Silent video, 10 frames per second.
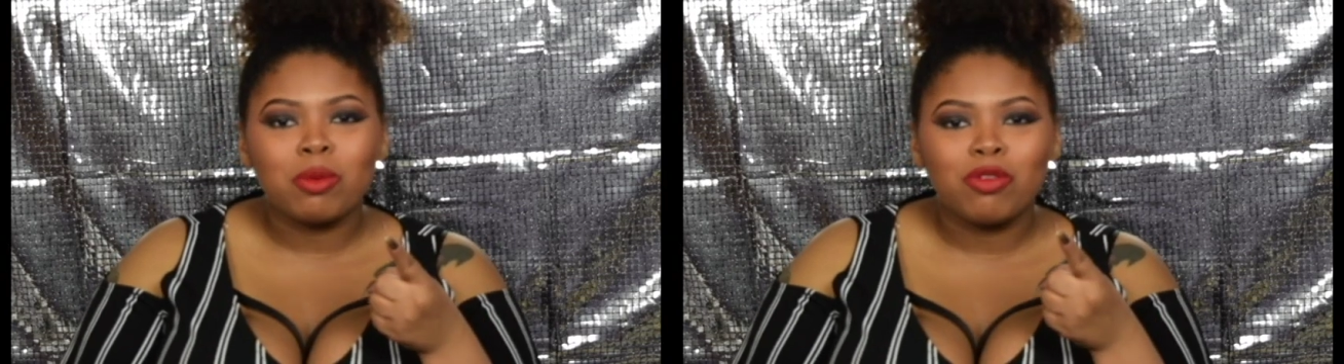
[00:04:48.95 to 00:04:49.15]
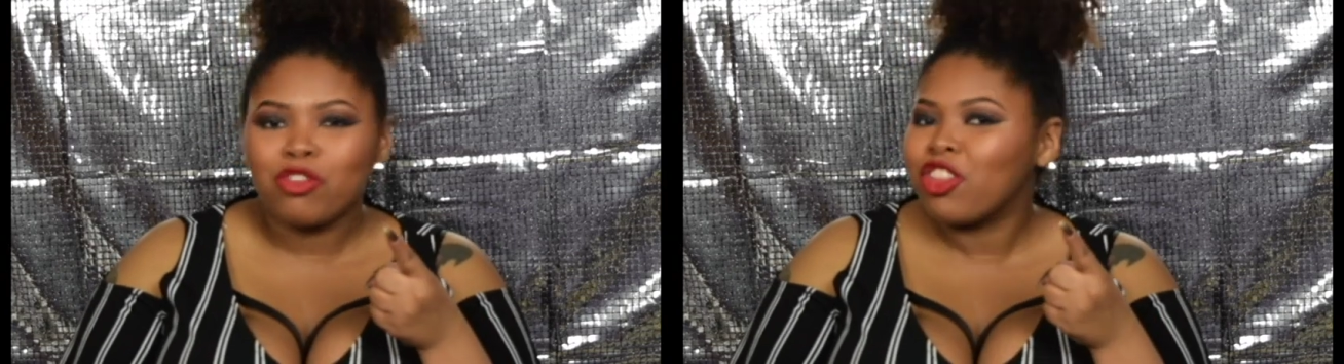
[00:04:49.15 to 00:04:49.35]

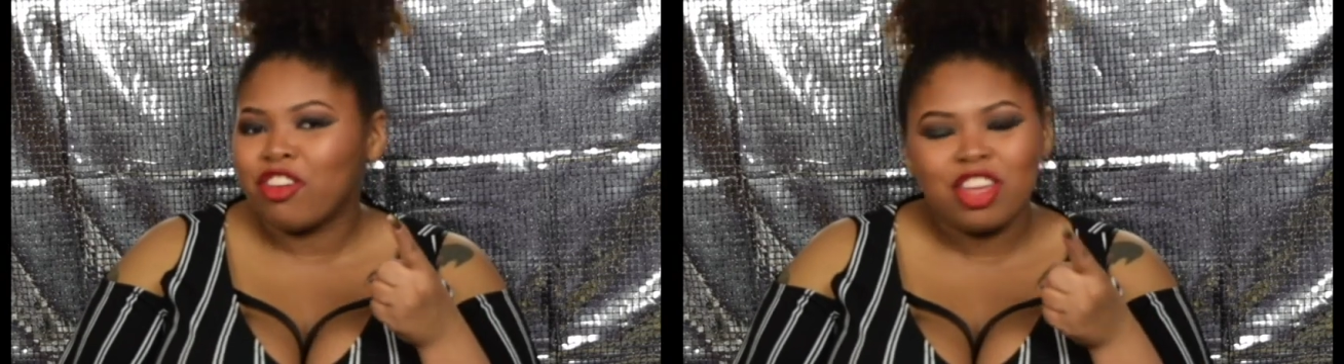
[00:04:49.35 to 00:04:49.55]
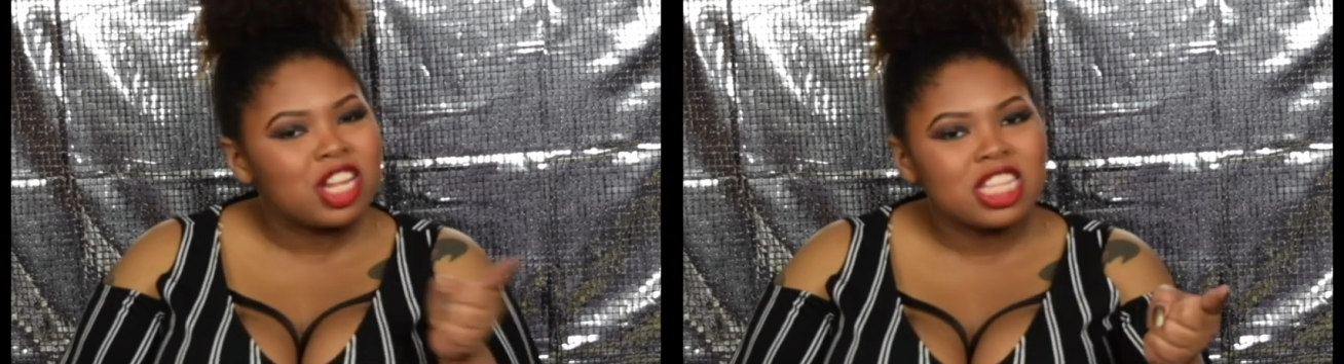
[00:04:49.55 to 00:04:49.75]
before the
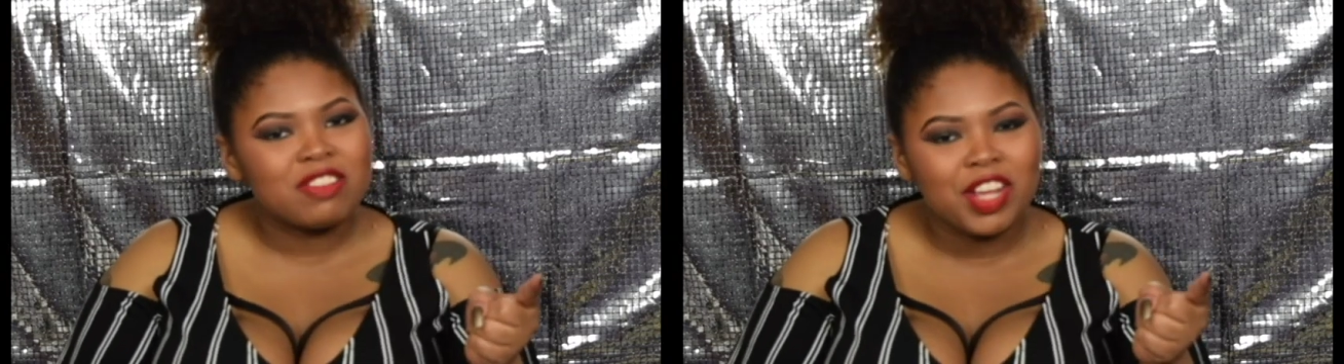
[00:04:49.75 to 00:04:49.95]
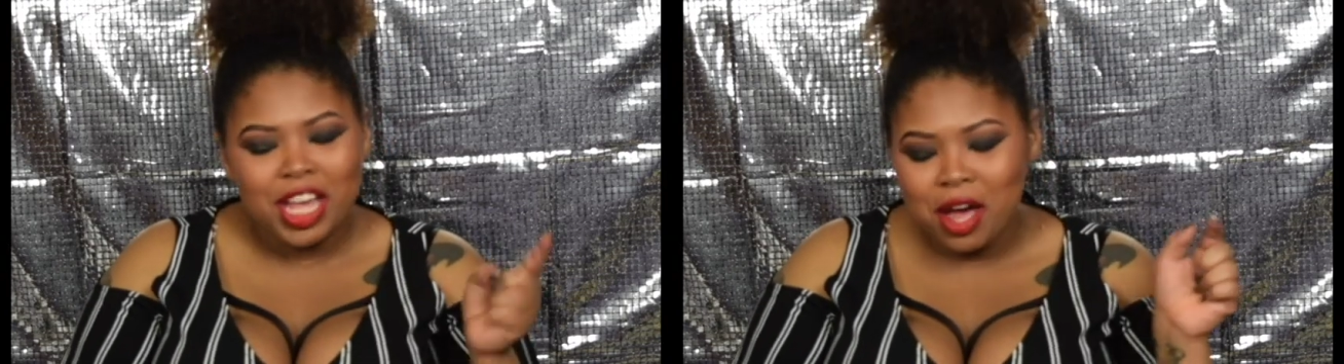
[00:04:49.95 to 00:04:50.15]
end of this
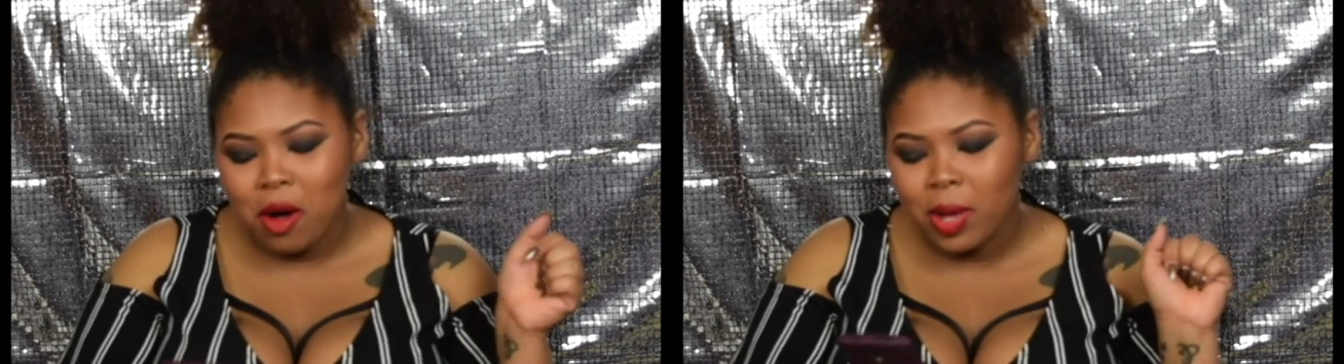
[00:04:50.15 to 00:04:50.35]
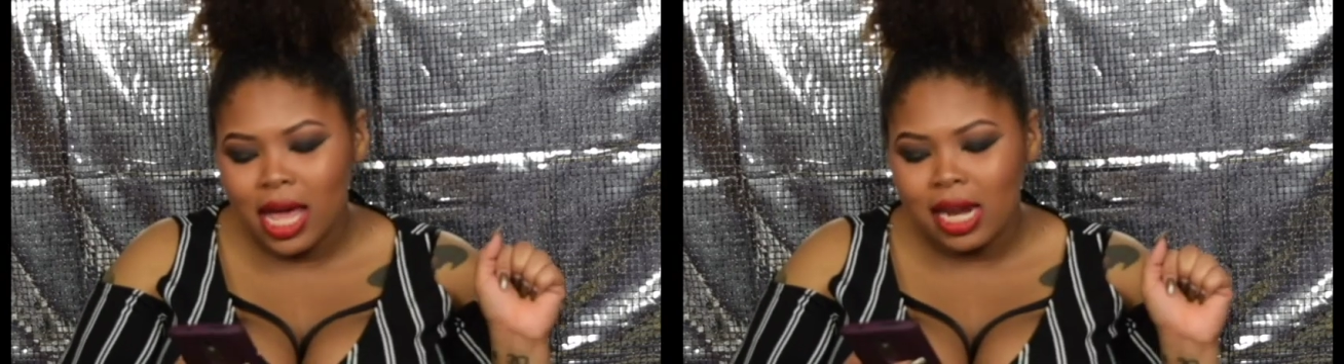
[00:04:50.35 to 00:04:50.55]

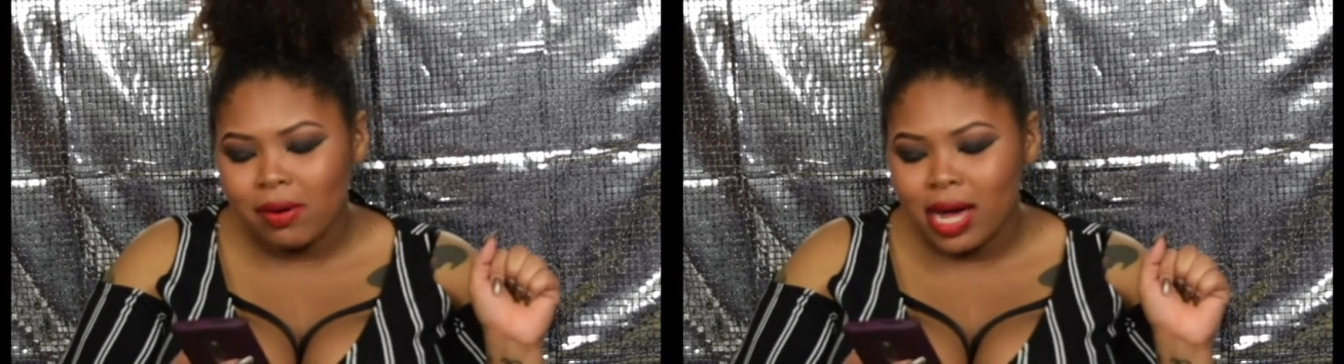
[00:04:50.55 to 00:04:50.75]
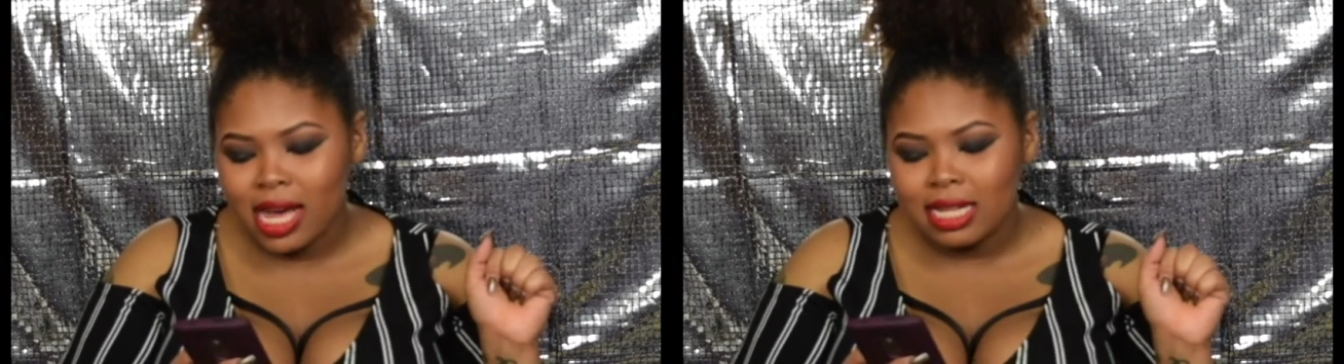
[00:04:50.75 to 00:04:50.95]
video. But
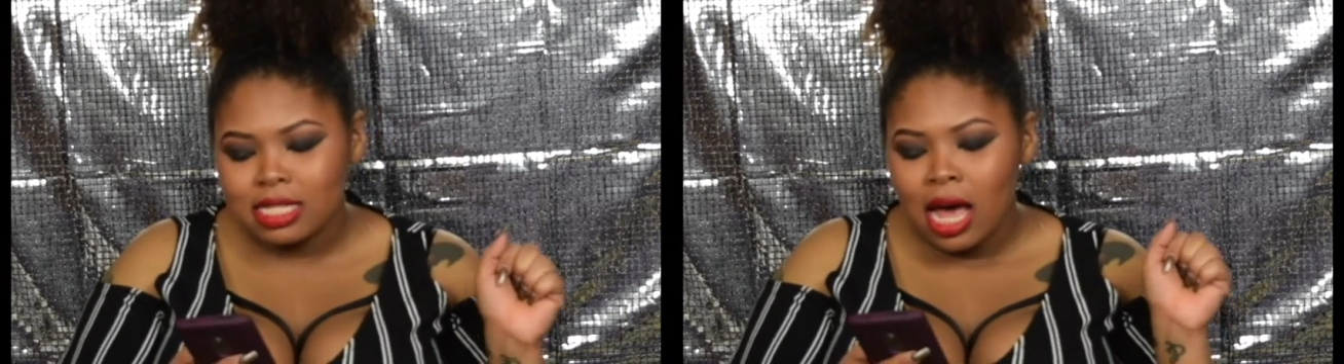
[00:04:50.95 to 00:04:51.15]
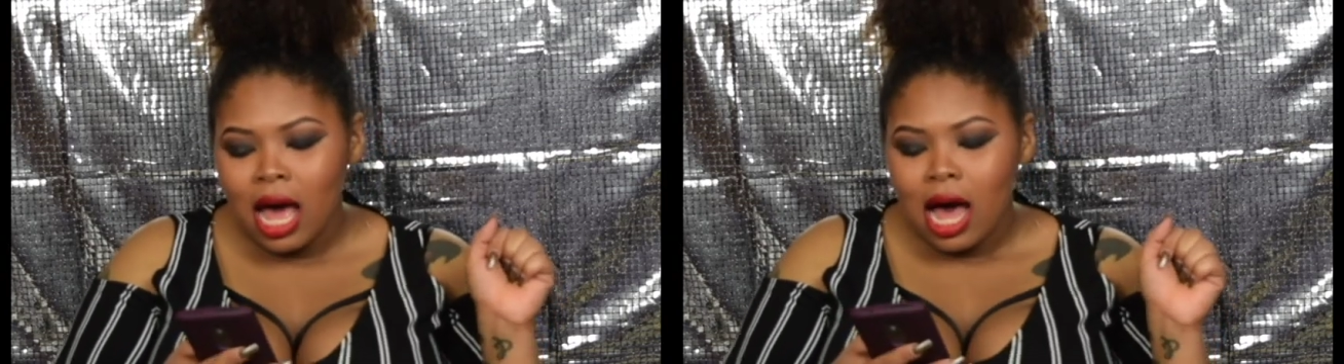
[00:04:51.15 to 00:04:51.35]
anyways,